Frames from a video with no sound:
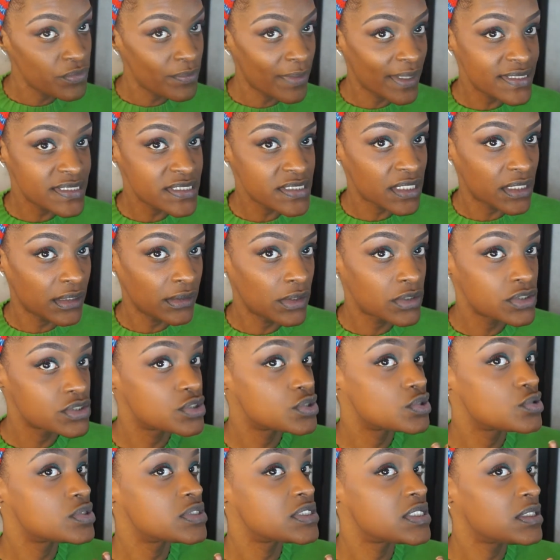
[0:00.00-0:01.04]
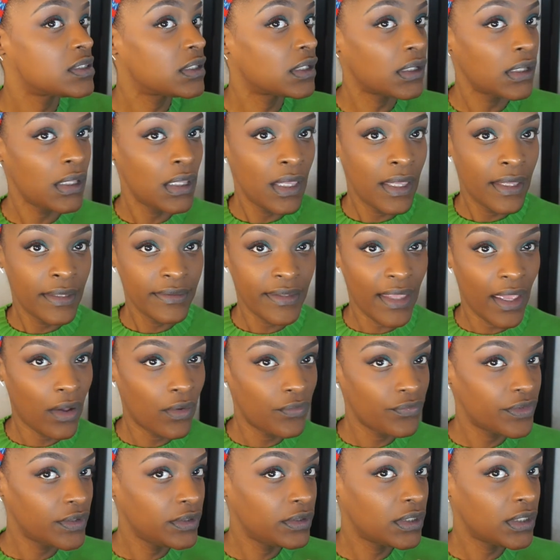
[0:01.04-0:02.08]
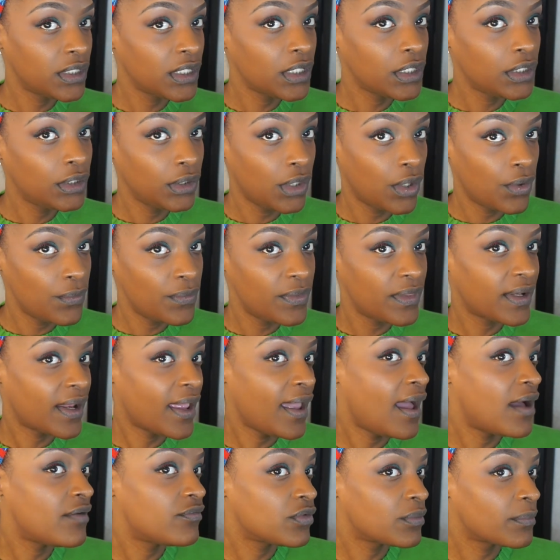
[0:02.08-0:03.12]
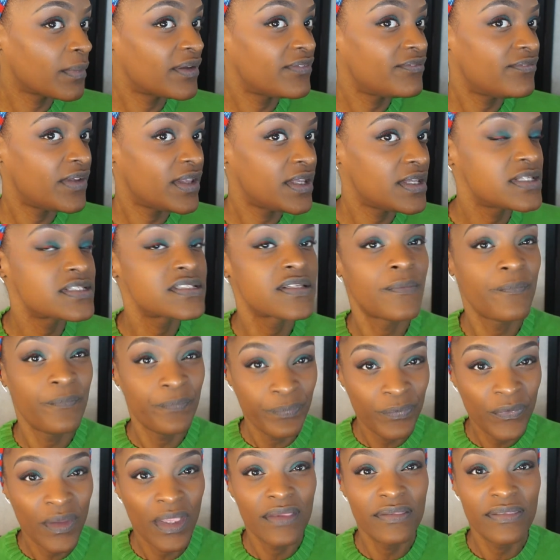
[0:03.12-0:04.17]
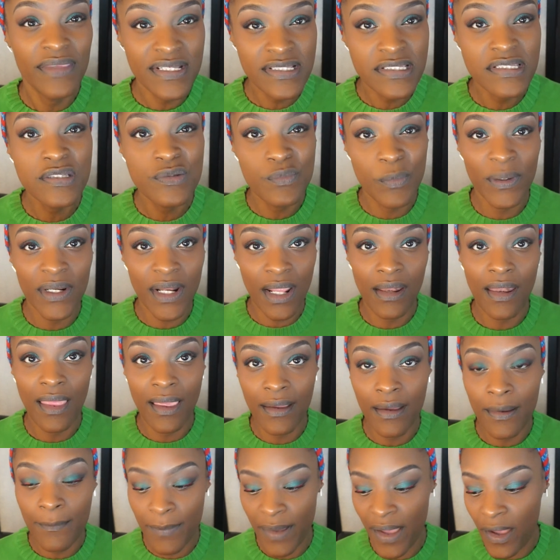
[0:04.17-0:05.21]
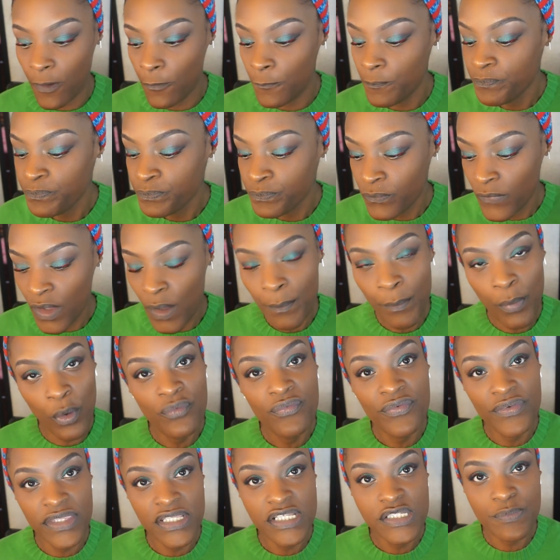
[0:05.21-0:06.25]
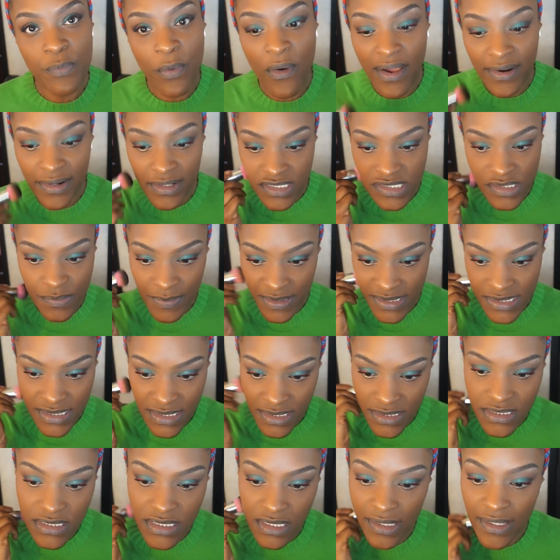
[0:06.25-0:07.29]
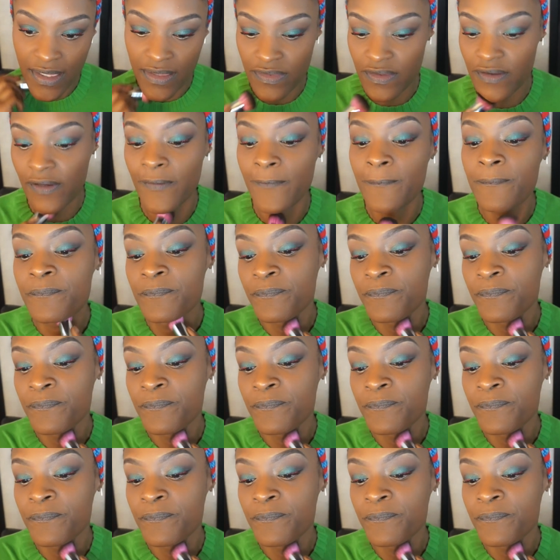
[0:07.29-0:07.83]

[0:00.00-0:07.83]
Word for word: My skin looks. Do you see the, the healthy looking glow that I have on my face? This is what I like about both of these products mixed in together.